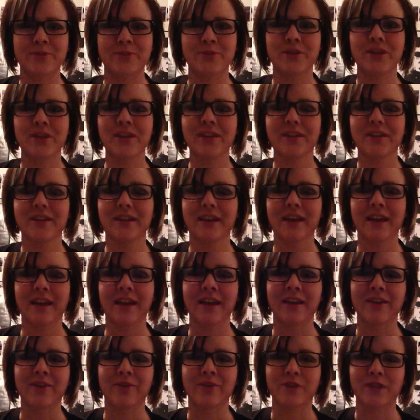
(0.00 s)
to shake
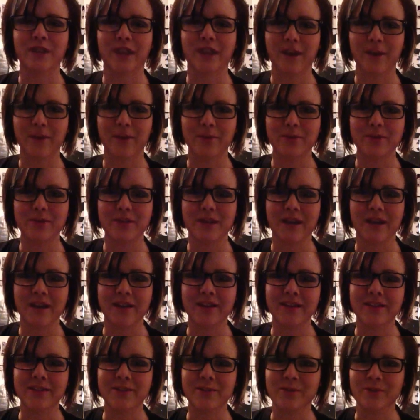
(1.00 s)
and freak out. I
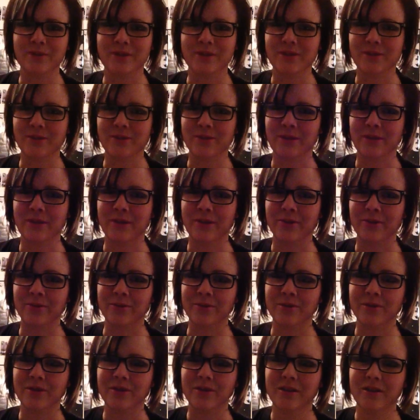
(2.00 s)
didn't do this
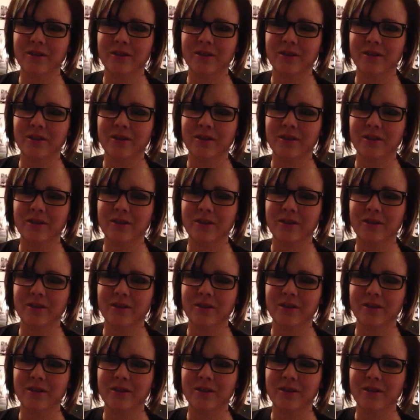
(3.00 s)
around